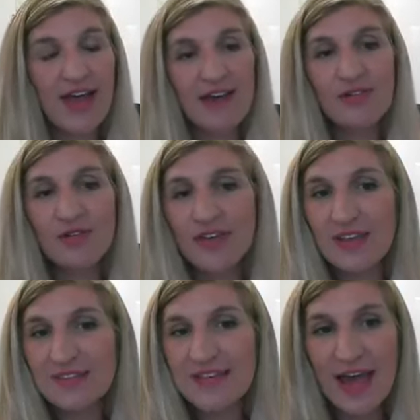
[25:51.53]
I don't know the
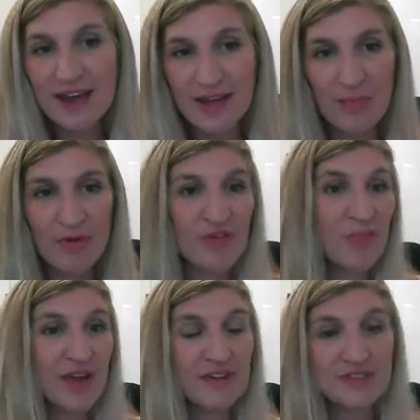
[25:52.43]
exact numbers,
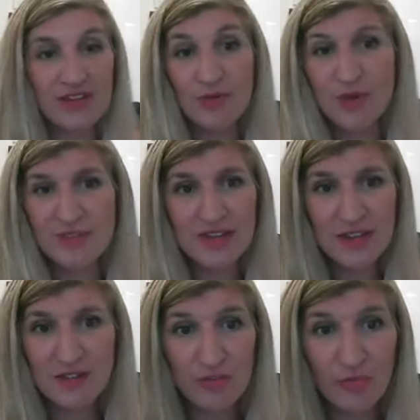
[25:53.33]
but I can tell you when I'm
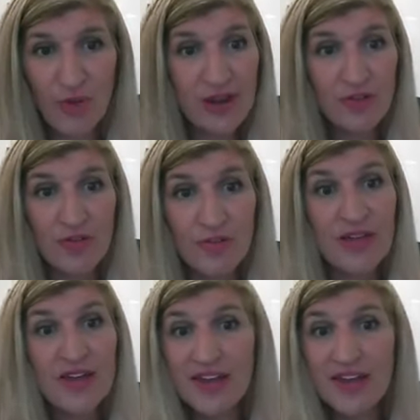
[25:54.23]
sitting there in the waiting room,